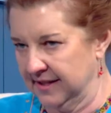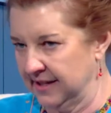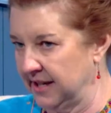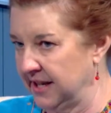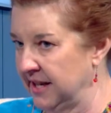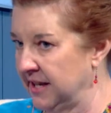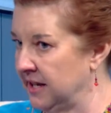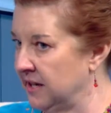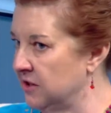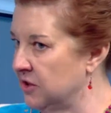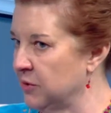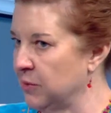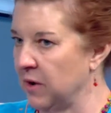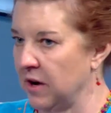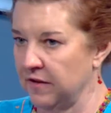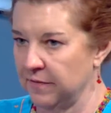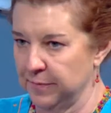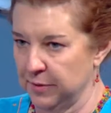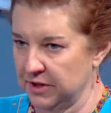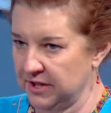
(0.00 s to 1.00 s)

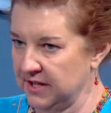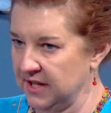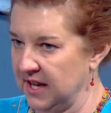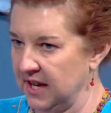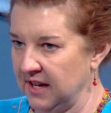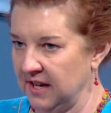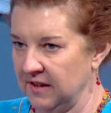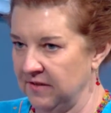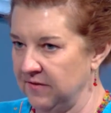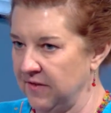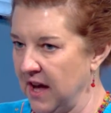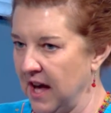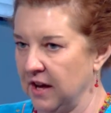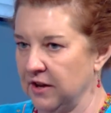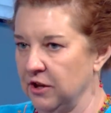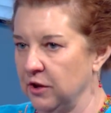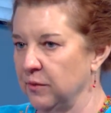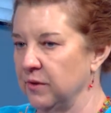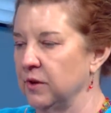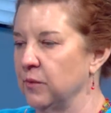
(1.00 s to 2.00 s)
10-12% in
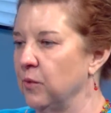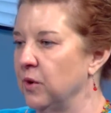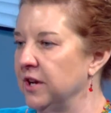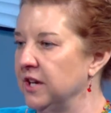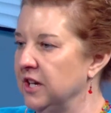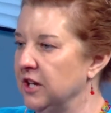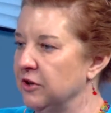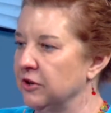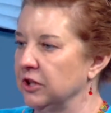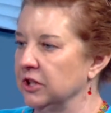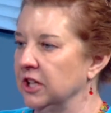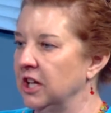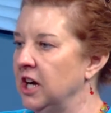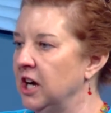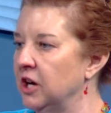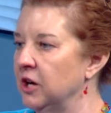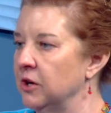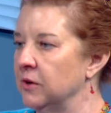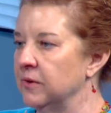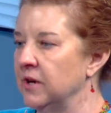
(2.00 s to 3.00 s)
value in 1 year
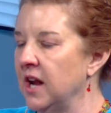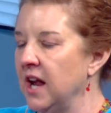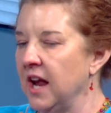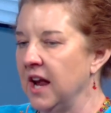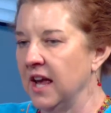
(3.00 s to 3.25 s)
alone,